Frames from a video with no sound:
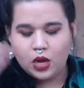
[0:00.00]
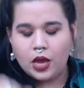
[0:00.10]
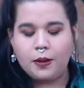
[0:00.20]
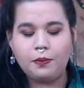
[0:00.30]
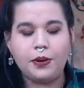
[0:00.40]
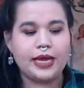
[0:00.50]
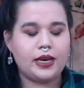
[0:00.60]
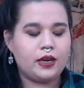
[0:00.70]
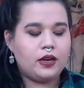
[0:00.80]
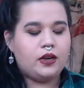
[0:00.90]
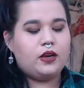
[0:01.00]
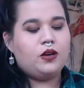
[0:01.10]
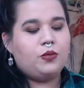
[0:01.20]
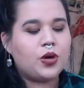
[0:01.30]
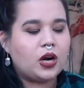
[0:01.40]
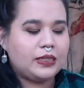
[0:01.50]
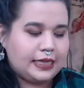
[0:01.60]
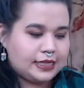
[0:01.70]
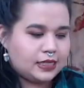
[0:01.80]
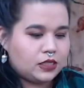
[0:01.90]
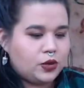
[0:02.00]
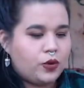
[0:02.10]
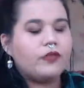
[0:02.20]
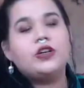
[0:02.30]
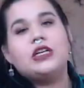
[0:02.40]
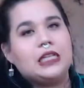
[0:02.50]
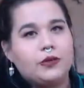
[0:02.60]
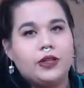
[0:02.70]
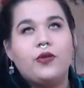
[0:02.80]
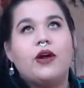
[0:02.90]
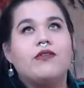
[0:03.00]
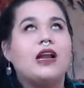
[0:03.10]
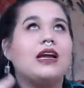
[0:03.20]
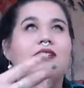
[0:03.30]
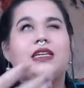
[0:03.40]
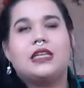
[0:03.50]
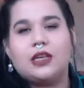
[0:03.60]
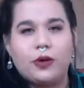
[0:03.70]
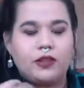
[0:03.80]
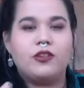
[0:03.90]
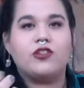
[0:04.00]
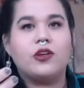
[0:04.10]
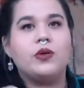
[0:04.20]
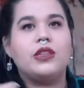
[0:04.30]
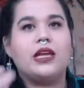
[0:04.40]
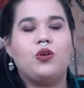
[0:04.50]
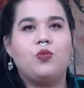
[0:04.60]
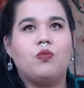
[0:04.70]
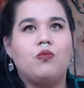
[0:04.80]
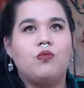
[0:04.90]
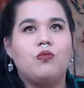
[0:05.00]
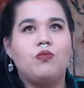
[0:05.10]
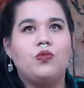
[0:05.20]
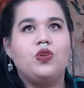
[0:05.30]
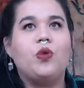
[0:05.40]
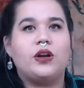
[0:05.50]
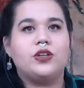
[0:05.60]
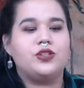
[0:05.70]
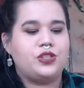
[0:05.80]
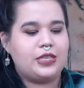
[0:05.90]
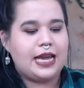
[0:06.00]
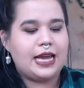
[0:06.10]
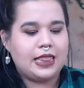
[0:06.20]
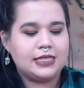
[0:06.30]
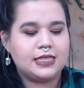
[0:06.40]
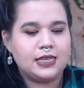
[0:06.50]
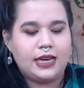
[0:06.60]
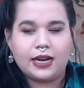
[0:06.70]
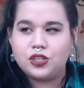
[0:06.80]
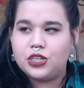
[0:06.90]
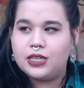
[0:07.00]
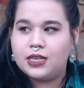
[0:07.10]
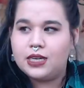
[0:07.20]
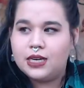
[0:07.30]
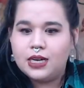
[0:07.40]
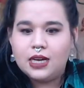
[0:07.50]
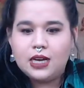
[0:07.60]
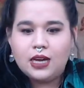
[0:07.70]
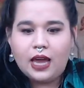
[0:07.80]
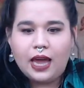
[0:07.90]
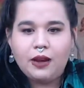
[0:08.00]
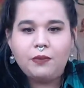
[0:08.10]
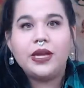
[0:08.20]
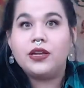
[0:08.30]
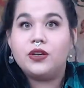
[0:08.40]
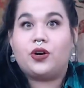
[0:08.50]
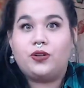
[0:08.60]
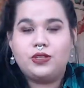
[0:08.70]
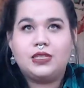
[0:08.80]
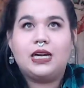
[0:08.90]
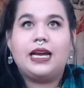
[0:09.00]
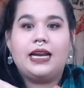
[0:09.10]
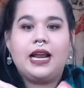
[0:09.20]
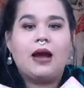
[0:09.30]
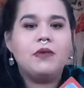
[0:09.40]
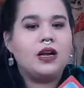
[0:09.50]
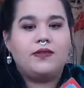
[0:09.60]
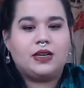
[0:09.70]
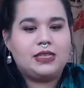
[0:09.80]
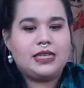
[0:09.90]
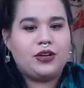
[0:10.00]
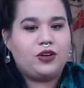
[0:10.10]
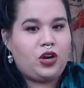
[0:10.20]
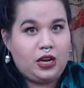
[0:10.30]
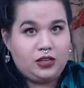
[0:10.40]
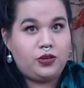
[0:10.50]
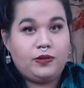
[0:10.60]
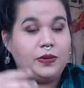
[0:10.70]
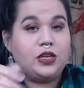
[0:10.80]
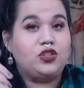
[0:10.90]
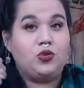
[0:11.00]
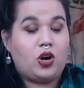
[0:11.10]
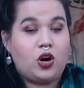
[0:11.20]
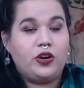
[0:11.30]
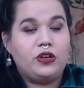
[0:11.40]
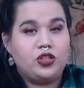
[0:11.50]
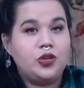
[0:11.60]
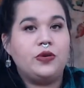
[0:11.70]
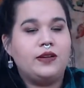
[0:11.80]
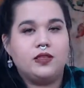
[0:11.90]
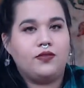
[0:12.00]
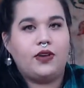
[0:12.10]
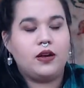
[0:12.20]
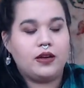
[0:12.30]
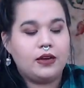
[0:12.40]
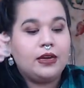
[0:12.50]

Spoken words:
But regardless, whoever you're dealing with, whoever, not even dealing with, just someone that you understand this connection. And being an earth sign, I'm not even going to say you're not intuitive, because you are. You're intuitive as fuck.